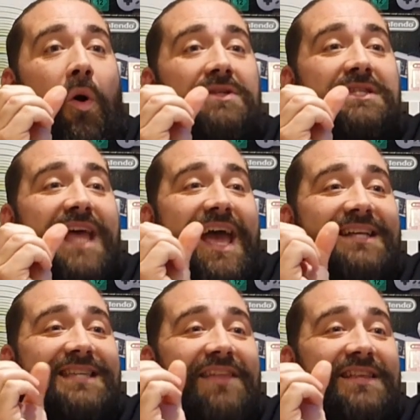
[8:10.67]

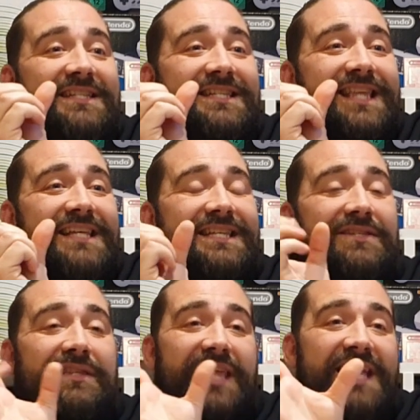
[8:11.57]
next? And
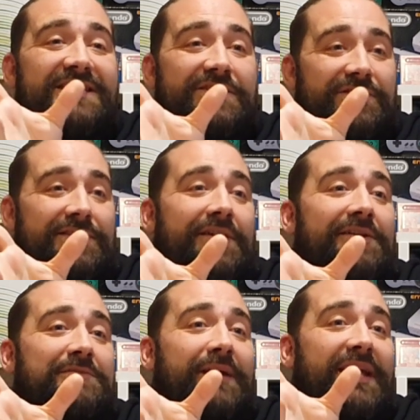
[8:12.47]
this
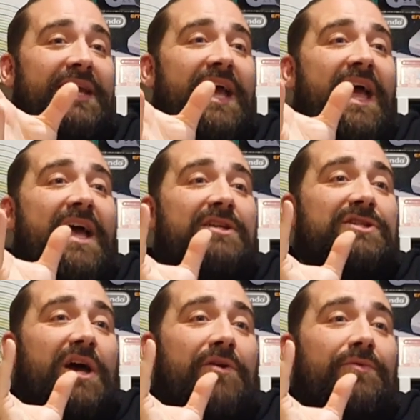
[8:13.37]
concerns me.
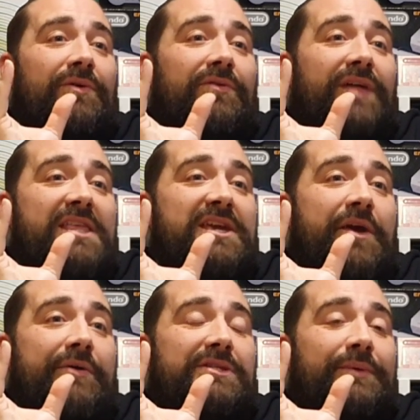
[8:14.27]
So then you
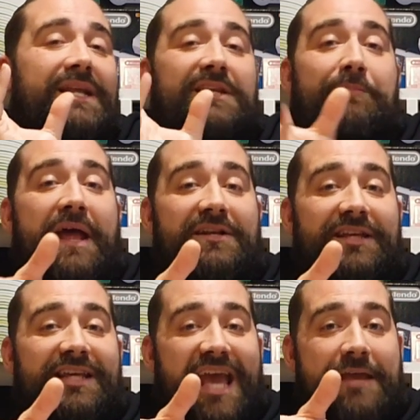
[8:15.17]
go into an
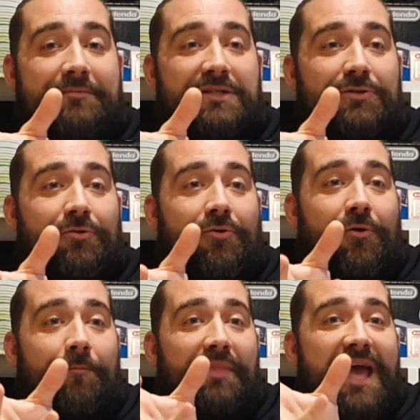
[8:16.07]
independent game
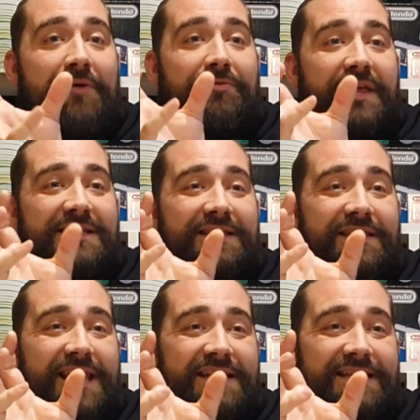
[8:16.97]
store. Now this
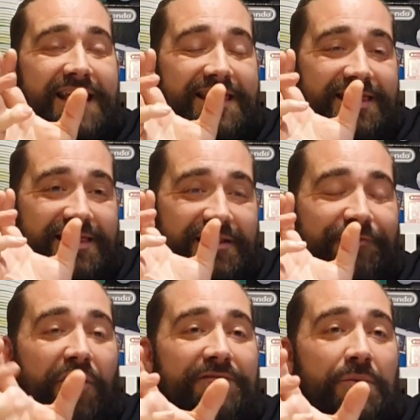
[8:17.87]

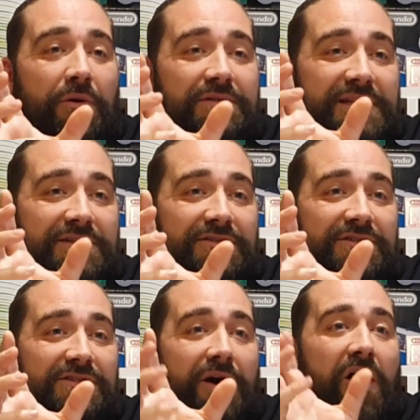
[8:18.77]
5-year warranty does
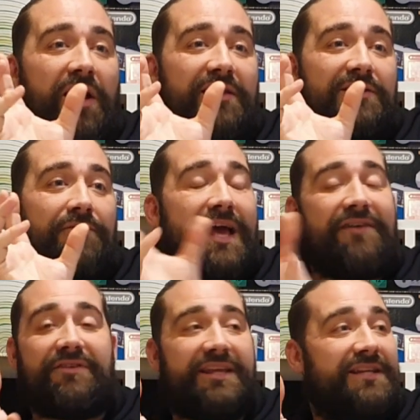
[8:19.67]
concern. I don't
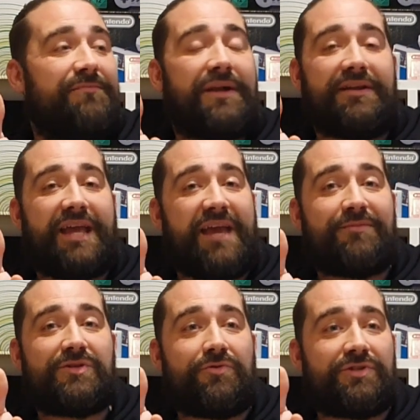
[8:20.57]
have any independent game
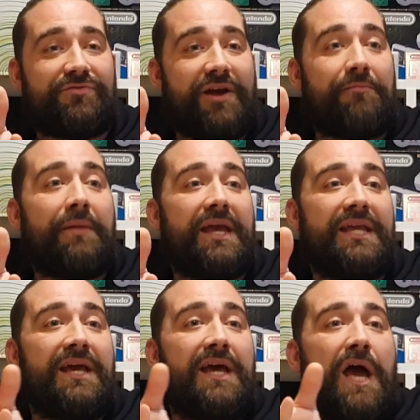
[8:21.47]
stores around me,
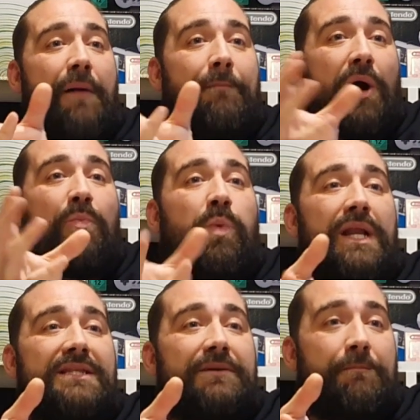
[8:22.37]
but I'm
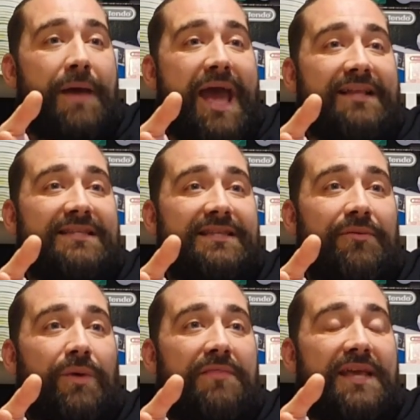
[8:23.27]
willing to bet
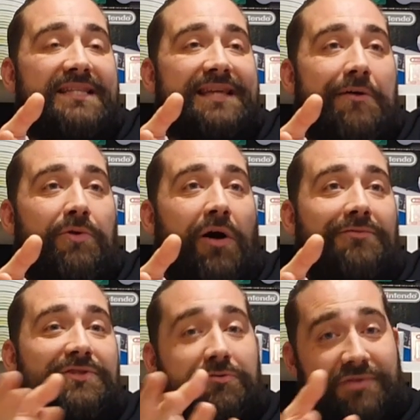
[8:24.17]
that when they sell
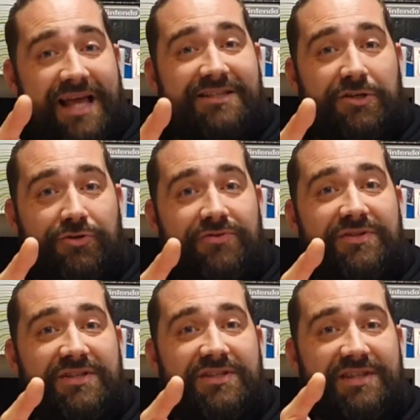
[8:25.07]
console, that's a good
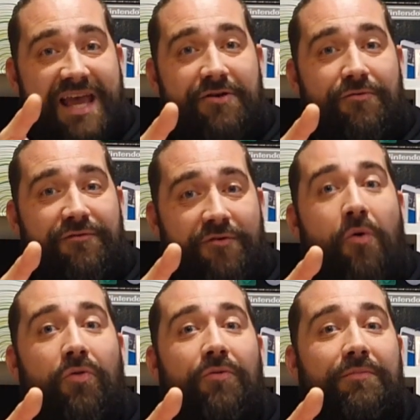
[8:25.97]
sale
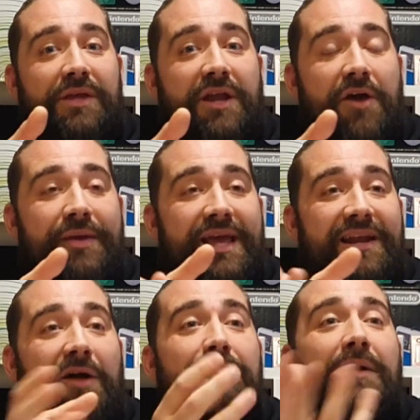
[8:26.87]
for them, you know.
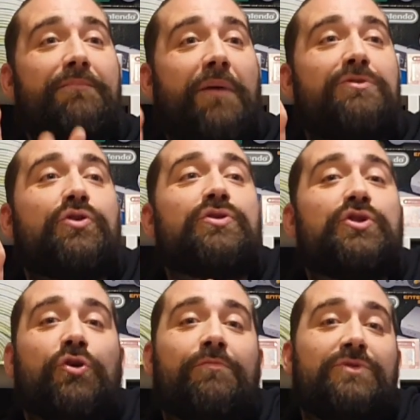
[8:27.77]
And I'm sure
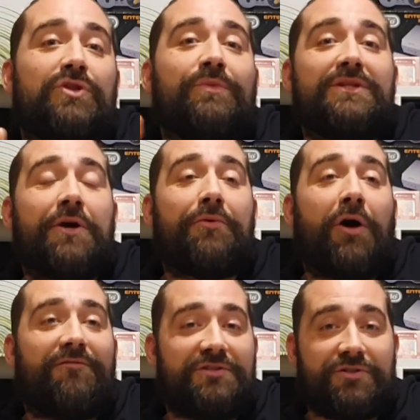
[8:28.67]
some do and don't
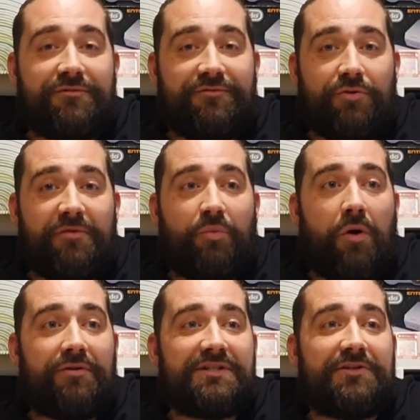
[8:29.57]
offer some form of
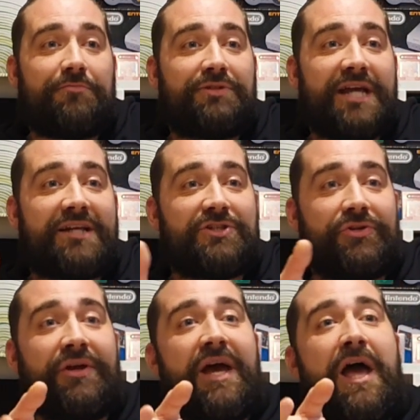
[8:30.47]
warranty or
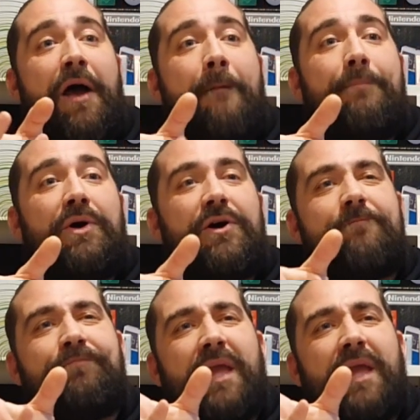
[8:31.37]
protection, but